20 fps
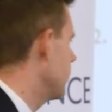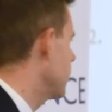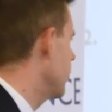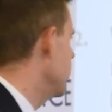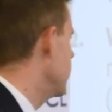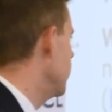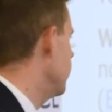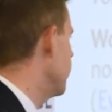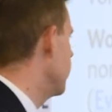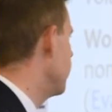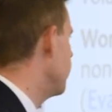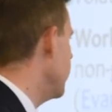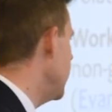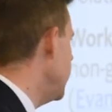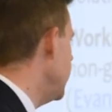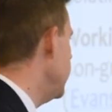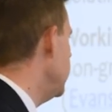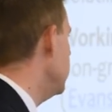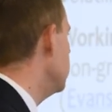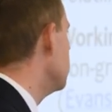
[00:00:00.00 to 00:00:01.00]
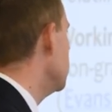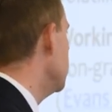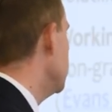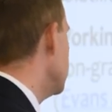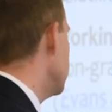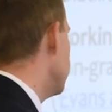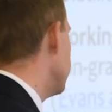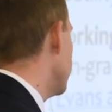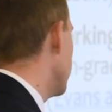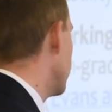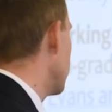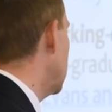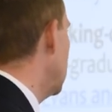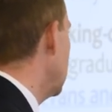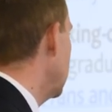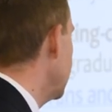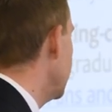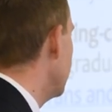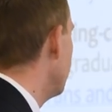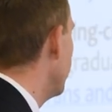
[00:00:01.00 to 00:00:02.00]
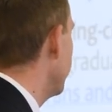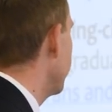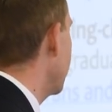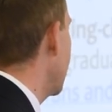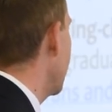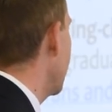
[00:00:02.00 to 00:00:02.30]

in 2015. It's not clear what